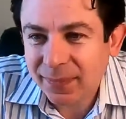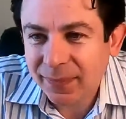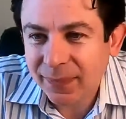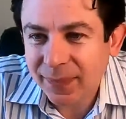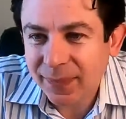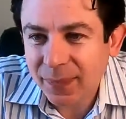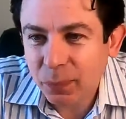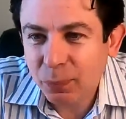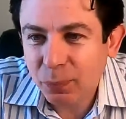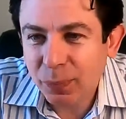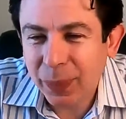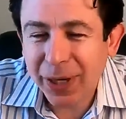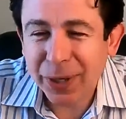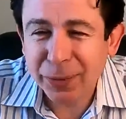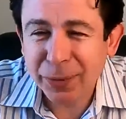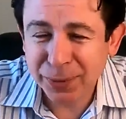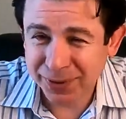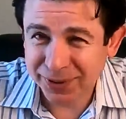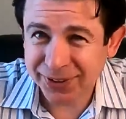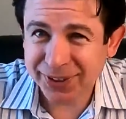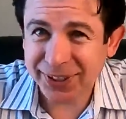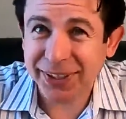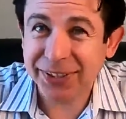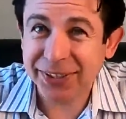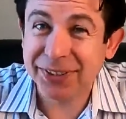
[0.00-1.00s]
But I wouldn't
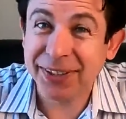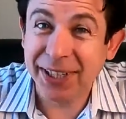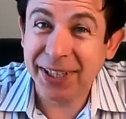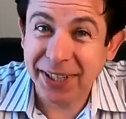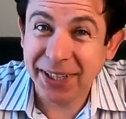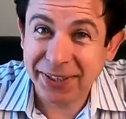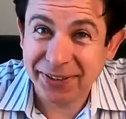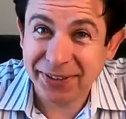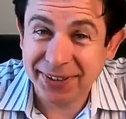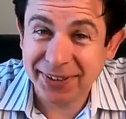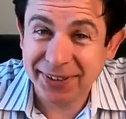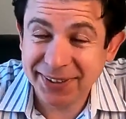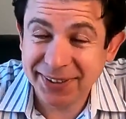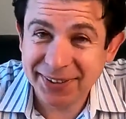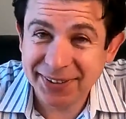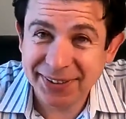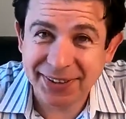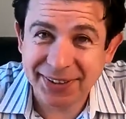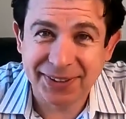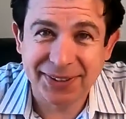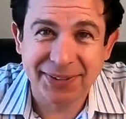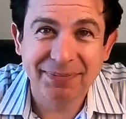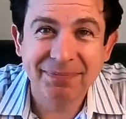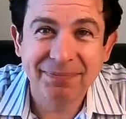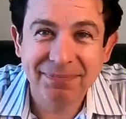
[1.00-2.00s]
say it's dangerous,
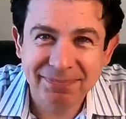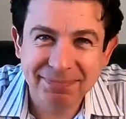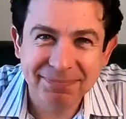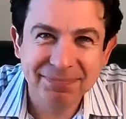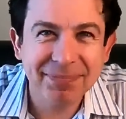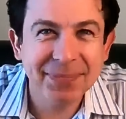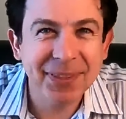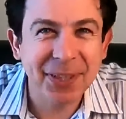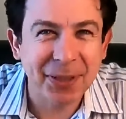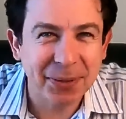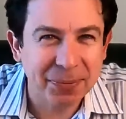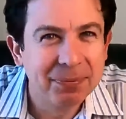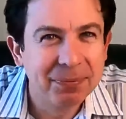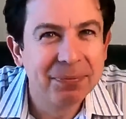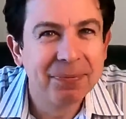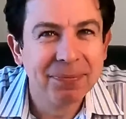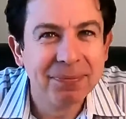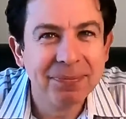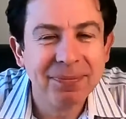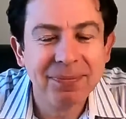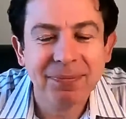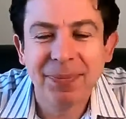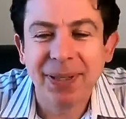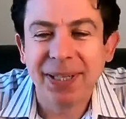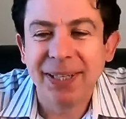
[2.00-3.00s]
just,
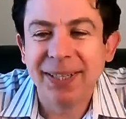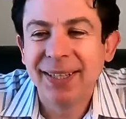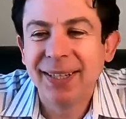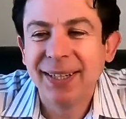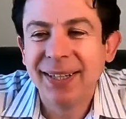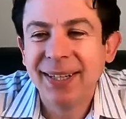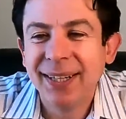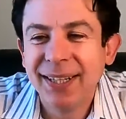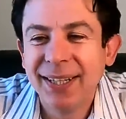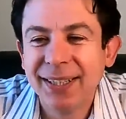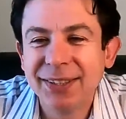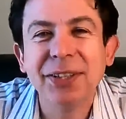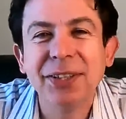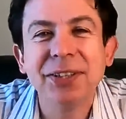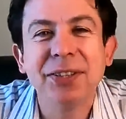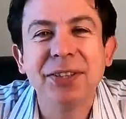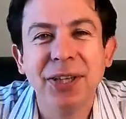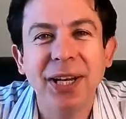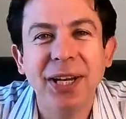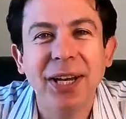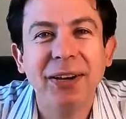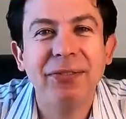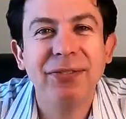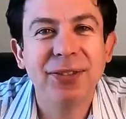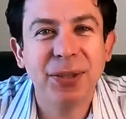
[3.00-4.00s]
but it's good to
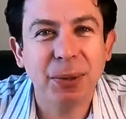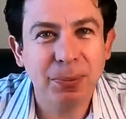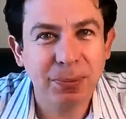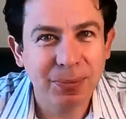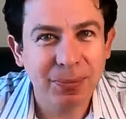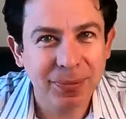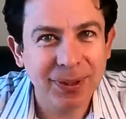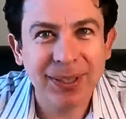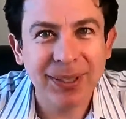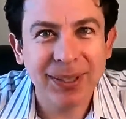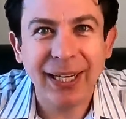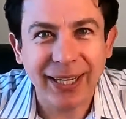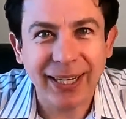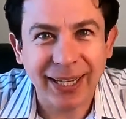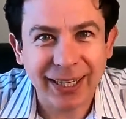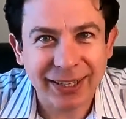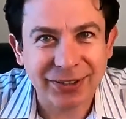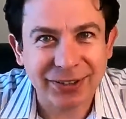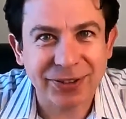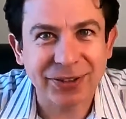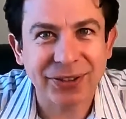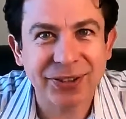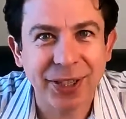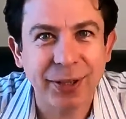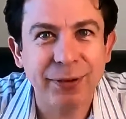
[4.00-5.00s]
have some
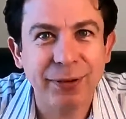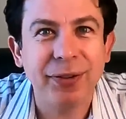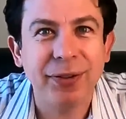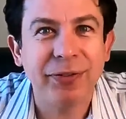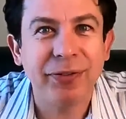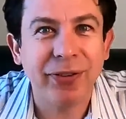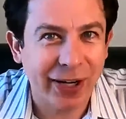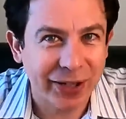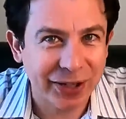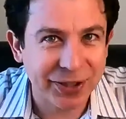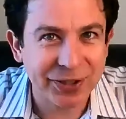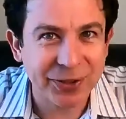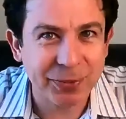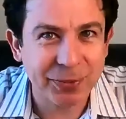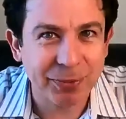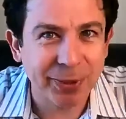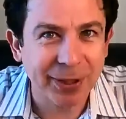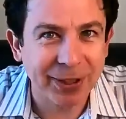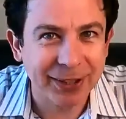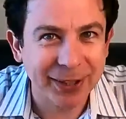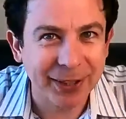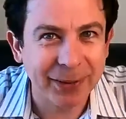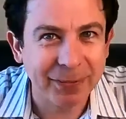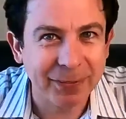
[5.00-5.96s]
extra safety factors built in.